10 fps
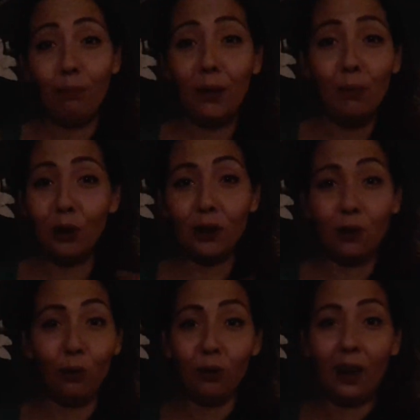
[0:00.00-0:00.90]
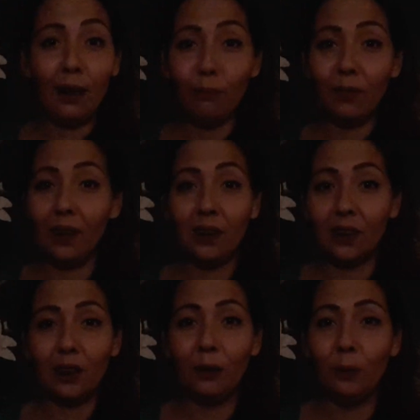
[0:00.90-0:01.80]
People thought I'm dead,
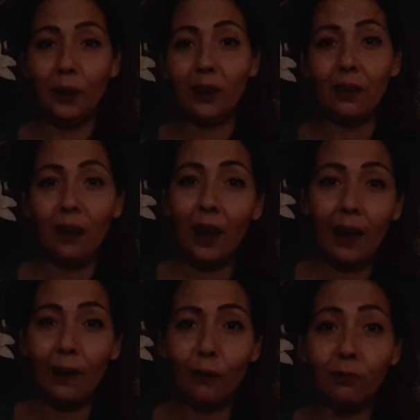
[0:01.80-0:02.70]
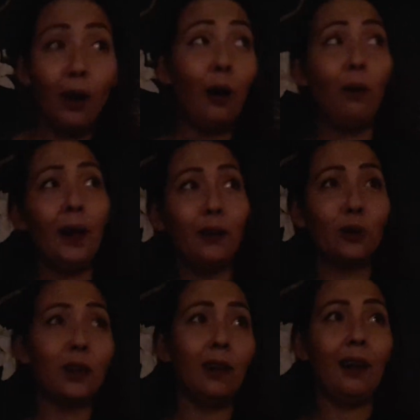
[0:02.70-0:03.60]
so I often, oh, are you
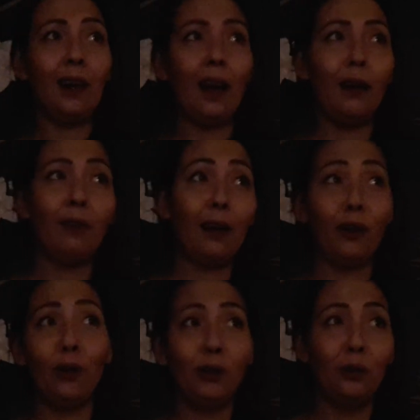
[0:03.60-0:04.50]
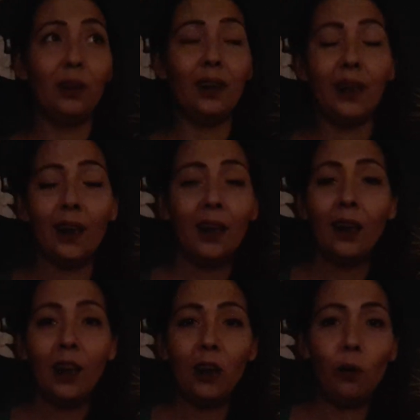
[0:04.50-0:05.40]
still alive? I heard you're dead.
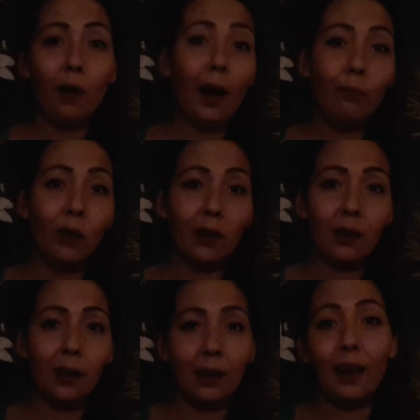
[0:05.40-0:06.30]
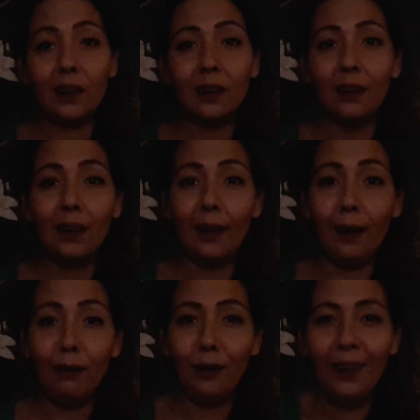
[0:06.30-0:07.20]
No, I'm not dead. I'm still
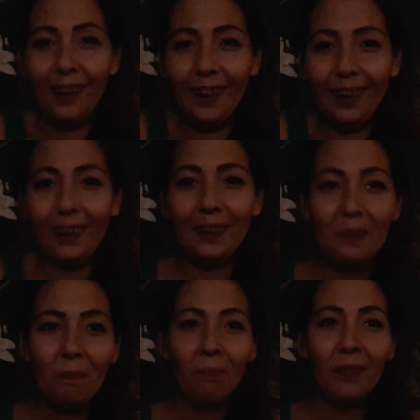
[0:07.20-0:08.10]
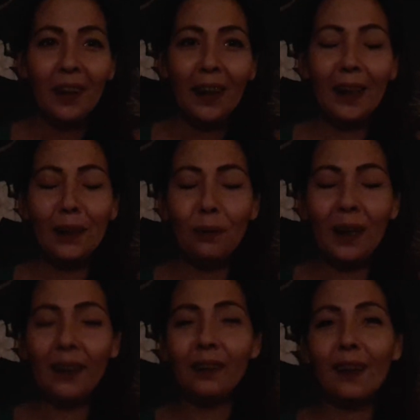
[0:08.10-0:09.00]
alive.
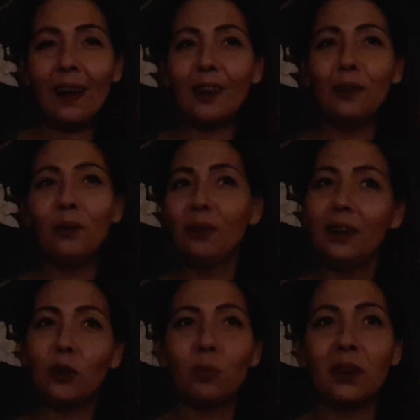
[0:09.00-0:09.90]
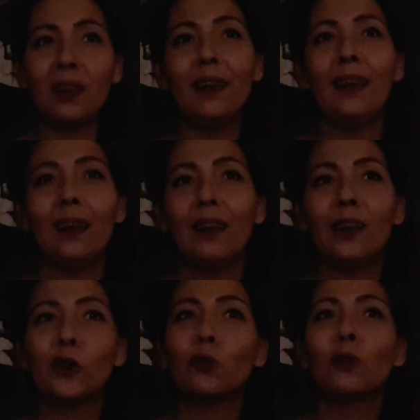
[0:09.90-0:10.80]
Anyway, thank you. This was a
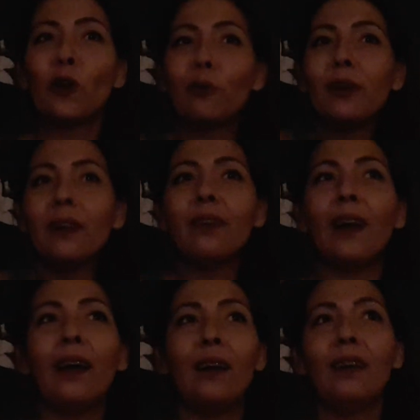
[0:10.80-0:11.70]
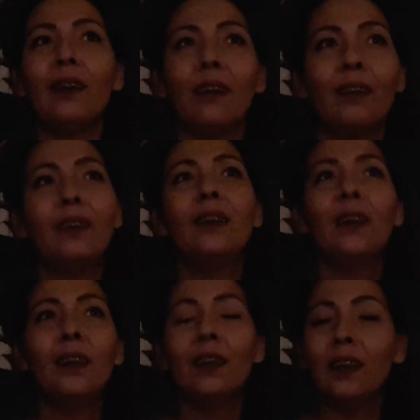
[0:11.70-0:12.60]
little tutorial and
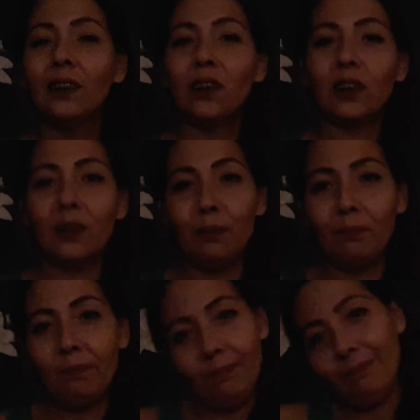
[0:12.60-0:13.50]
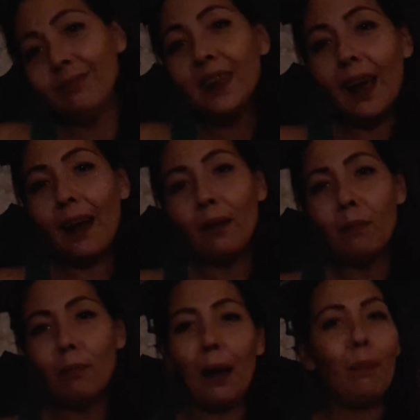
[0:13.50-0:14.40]
just some, yeah,
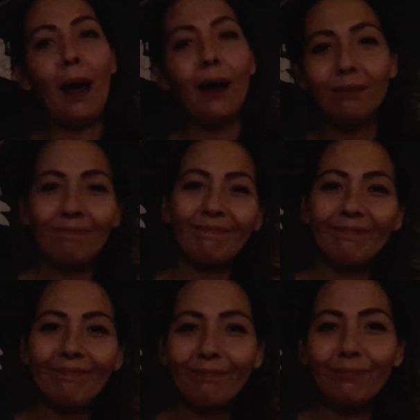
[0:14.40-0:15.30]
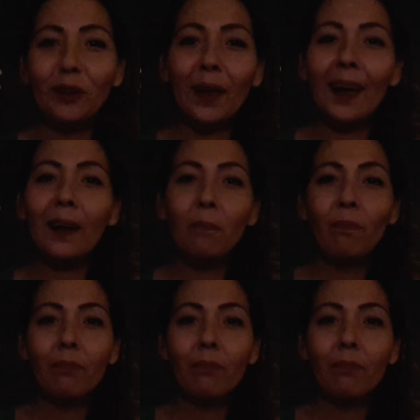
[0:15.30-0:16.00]
blah blah. Okay,